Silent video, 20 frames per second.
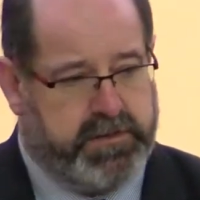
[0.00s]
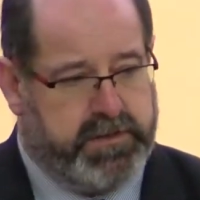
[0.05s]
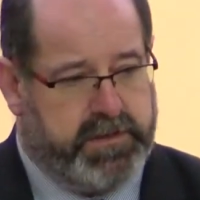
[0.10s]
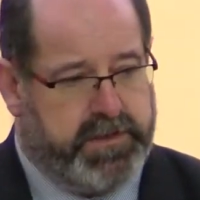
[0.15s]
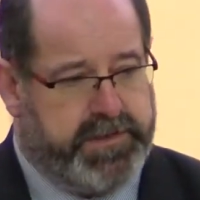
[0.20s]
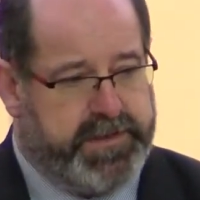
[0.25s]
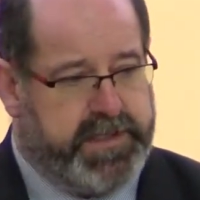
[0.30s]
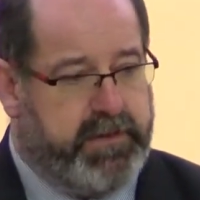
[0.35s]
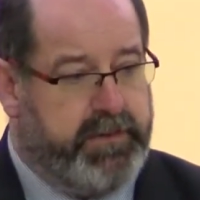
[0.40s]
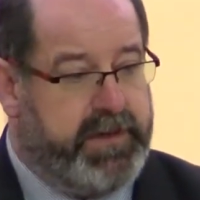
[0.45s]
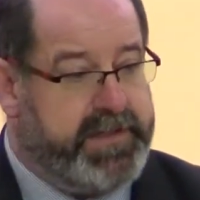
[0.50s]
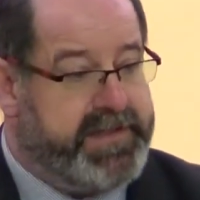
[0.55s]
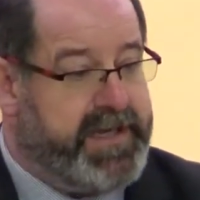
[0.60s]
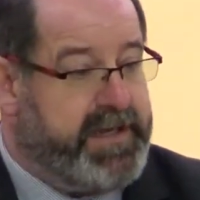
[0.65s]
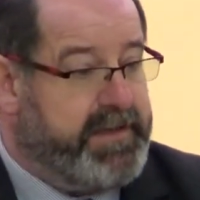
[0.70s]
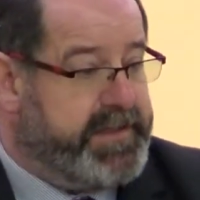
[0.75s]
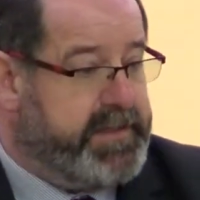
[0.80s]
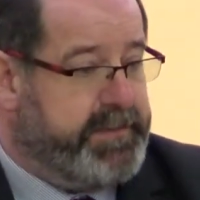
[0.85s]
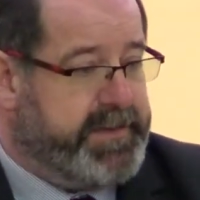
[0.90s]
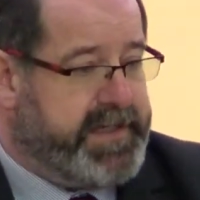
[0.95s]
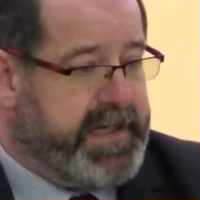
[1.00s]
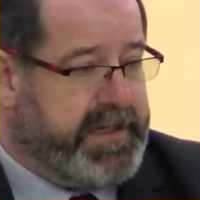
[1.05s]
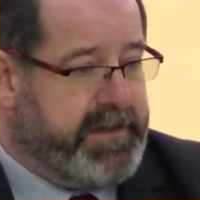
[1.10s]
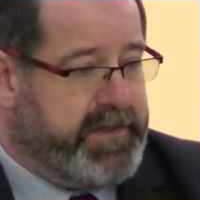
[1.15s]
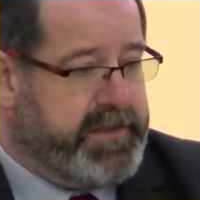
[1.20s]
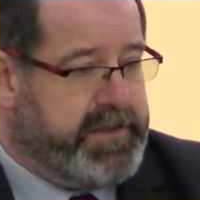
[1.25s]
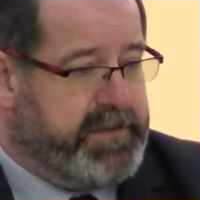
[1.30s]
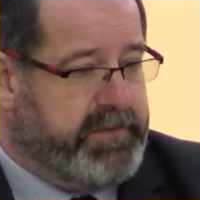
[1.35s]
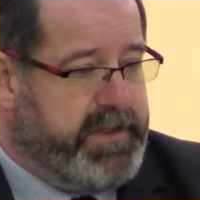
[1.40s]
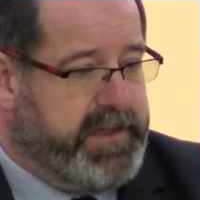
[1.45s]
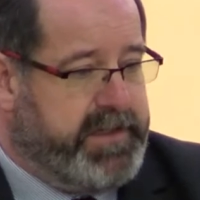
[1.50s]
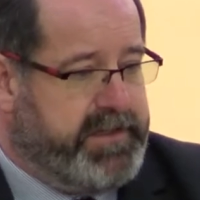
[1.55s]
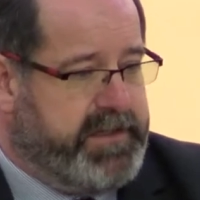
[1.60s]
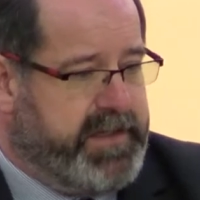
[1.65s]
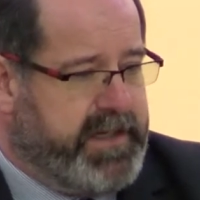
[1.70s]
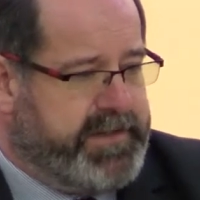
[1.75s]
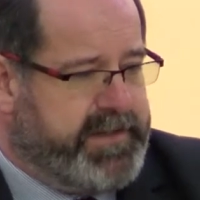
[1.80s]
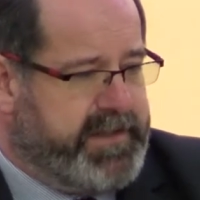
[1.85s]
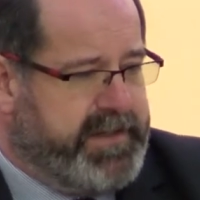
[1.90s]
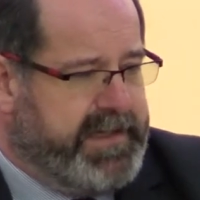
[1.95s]
So it's insubstantial. It
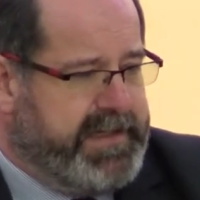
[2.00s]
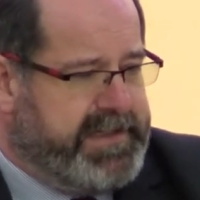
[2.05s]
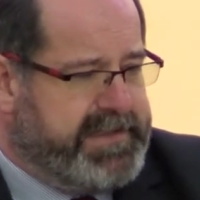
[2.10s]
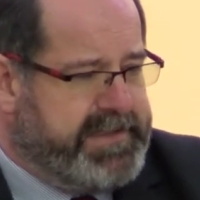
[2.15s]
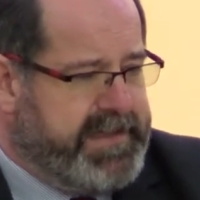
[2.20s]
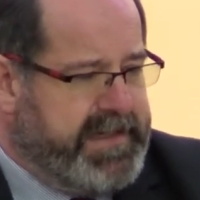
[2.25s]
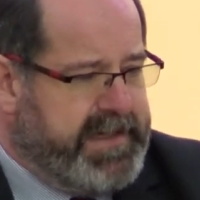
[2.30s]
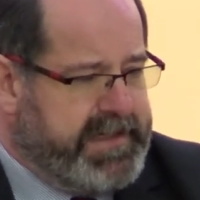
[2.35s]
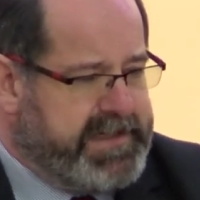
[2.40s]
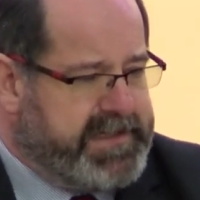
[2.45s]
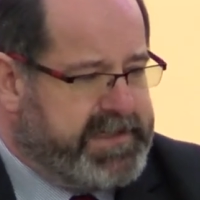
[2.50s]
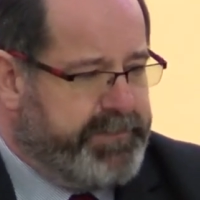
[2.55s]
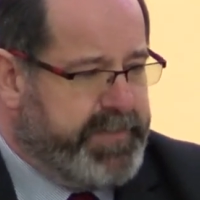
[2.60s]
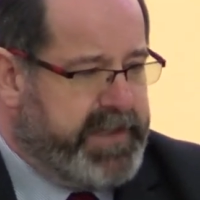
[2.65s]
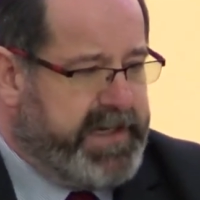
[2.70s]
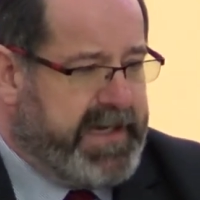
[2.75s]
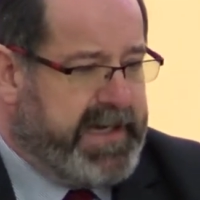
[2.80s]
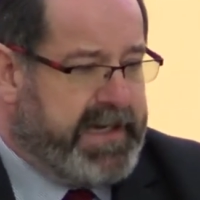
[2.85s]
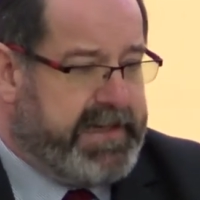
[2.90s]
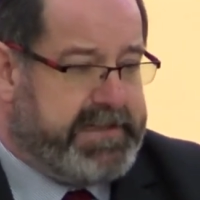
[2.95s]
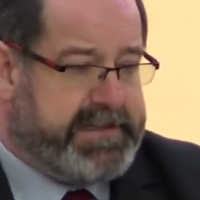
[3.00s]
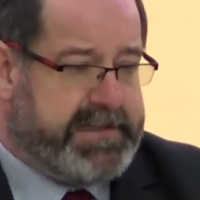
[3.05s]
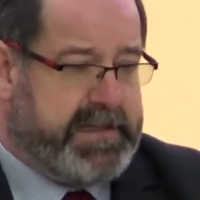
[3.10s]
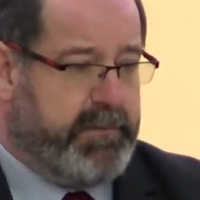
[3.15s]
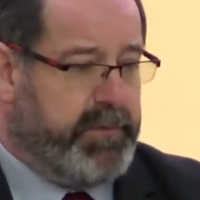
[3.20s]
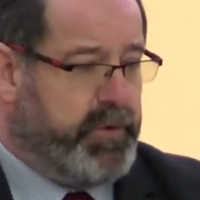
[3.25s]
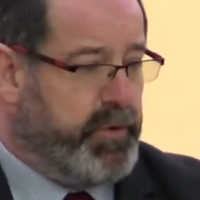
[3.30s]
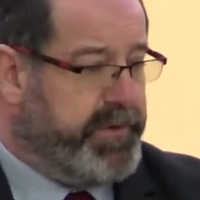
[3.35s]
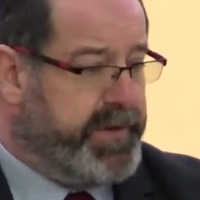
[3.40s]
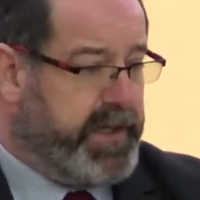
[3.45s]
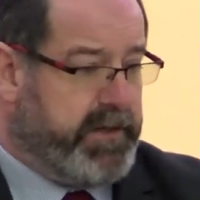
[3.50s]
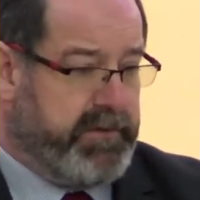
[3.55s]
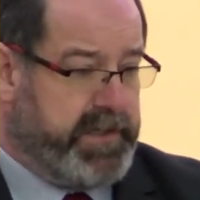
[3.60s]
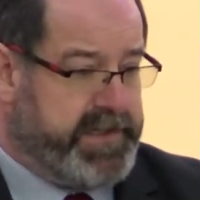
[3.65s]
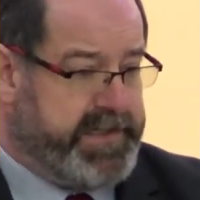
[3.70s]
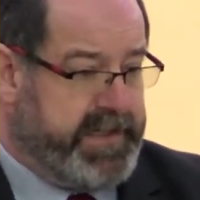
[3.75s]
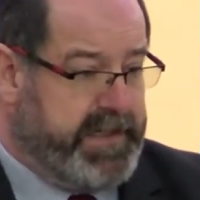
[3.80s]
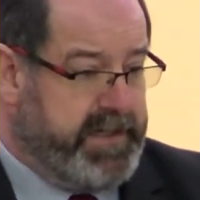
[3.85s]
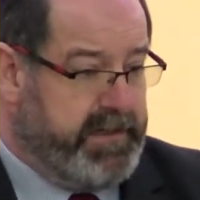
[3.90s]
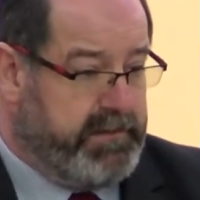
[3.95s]
doesn't exist, but it has some
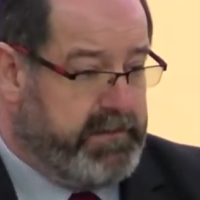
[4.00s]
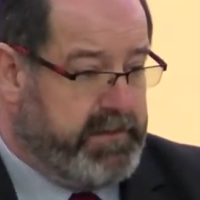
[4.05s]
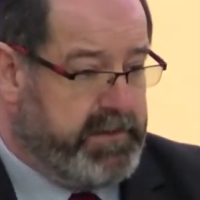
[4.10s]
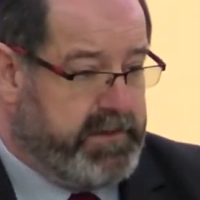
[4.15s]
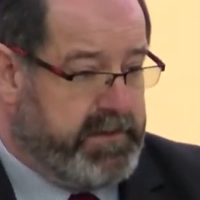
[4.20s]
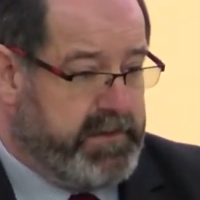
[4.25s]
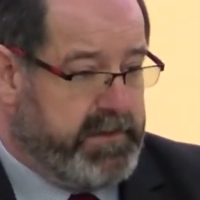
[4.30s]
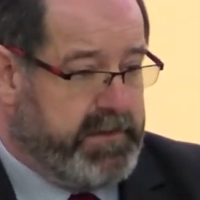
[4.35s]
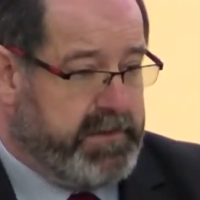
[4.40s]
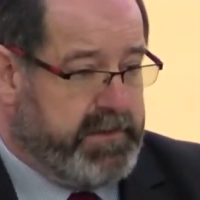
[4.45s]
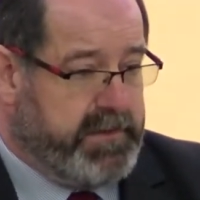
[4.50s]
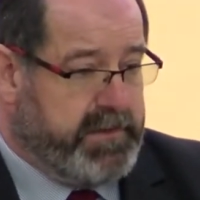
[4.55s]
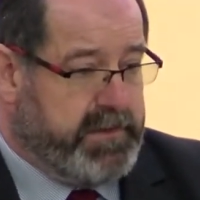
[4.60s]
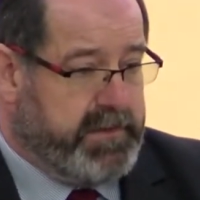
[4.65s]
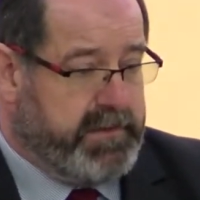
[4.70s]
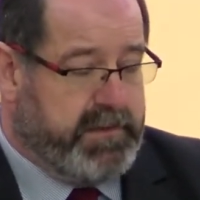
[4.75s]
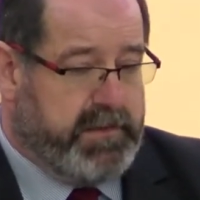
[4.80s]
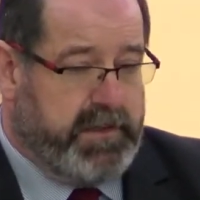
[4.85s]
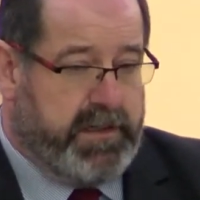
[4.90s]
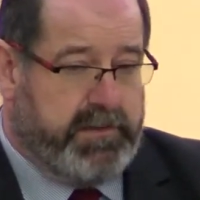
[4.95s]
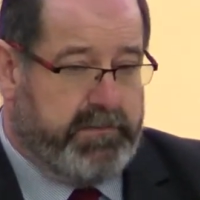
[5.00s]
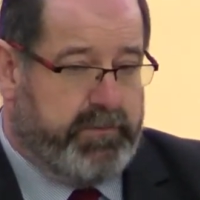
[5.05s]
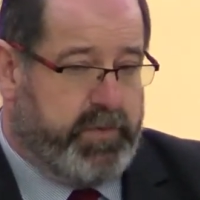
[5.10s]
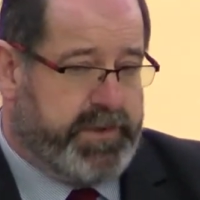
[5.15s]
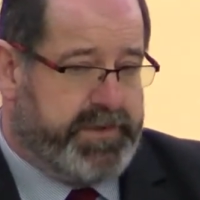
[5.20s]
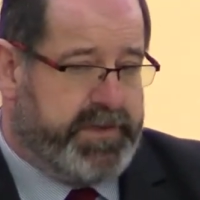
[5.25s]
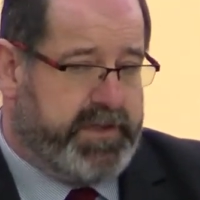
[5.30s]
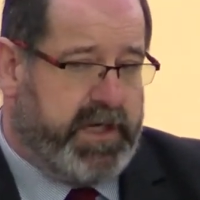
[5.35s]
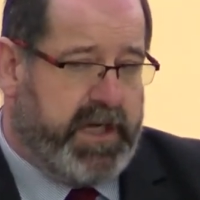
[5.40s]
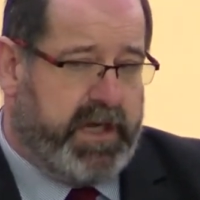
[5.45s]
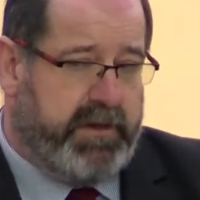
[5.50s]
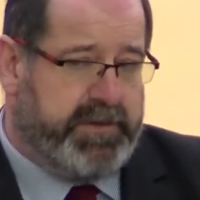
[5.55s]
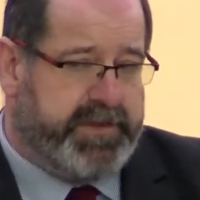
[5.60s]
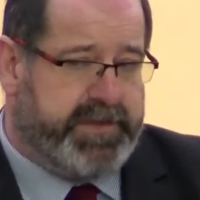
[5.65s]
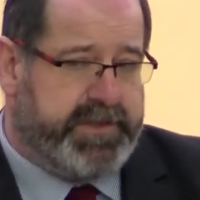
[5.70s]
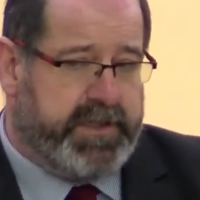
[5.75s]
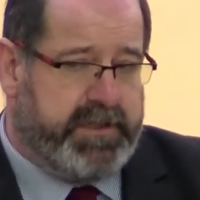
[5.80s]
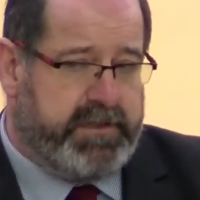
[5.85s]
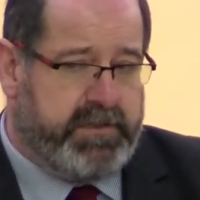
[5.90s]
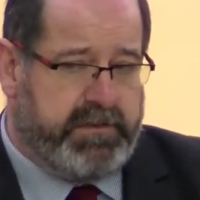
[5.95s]
authority. What do ghosts
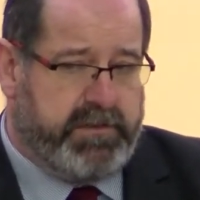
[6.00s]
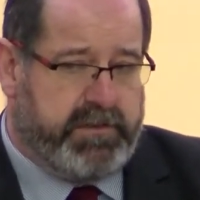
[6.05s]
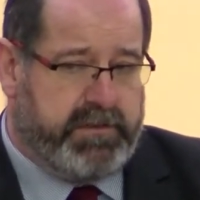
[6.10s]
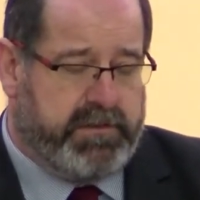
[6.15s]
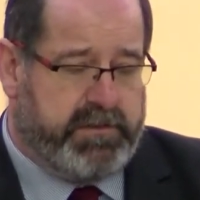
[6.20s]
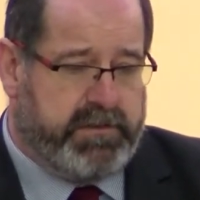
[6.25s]
do?